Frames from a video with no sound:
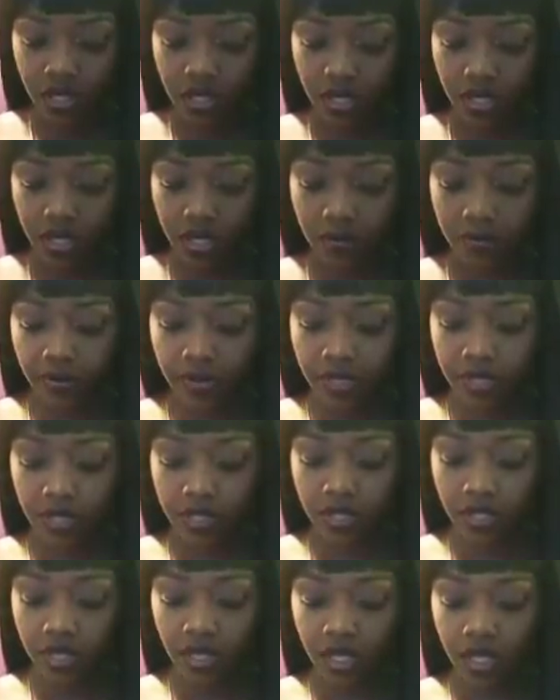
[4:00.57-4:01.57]

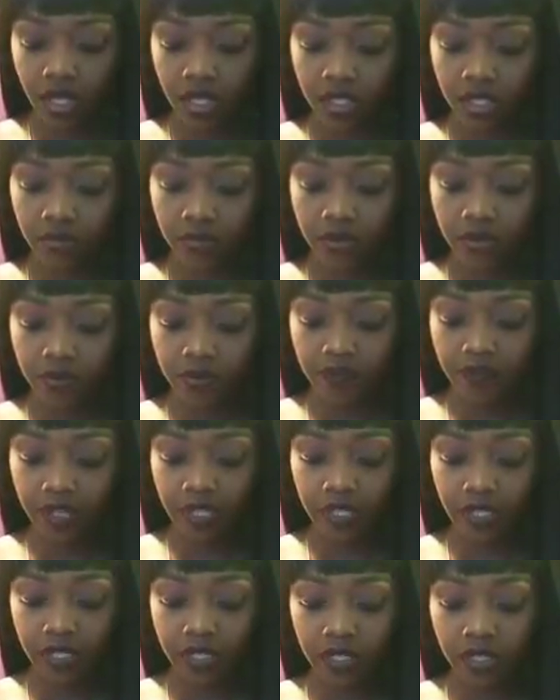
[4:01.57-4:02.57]
therapist that the hospital
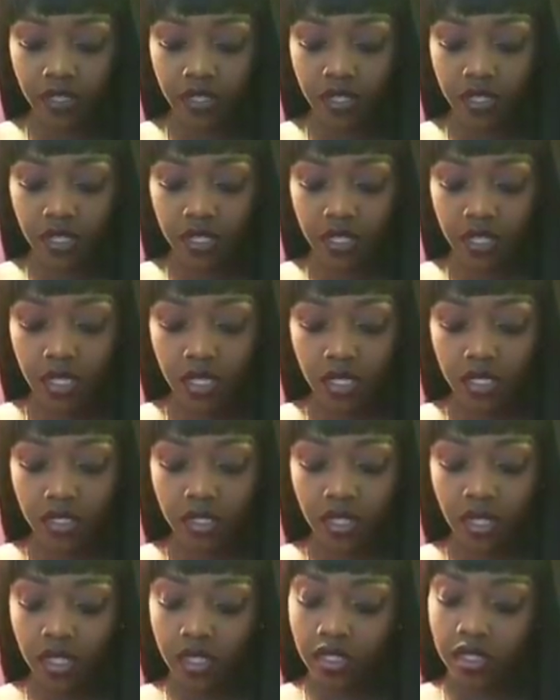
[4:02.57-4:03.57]
provided,
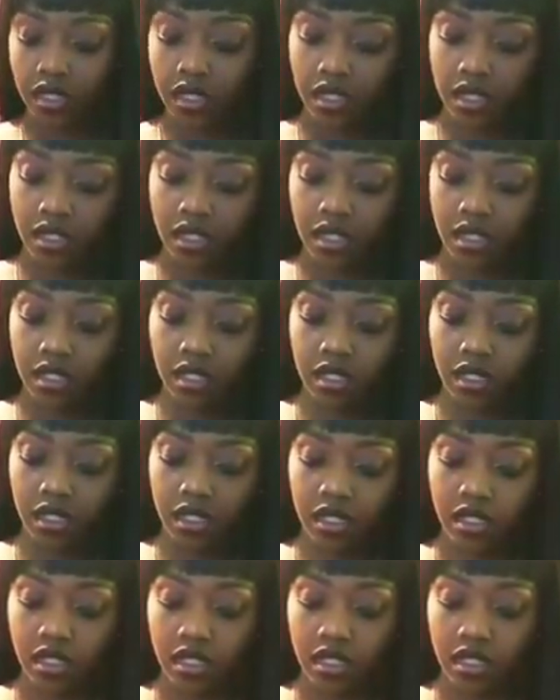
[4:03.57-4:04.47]
talked to her.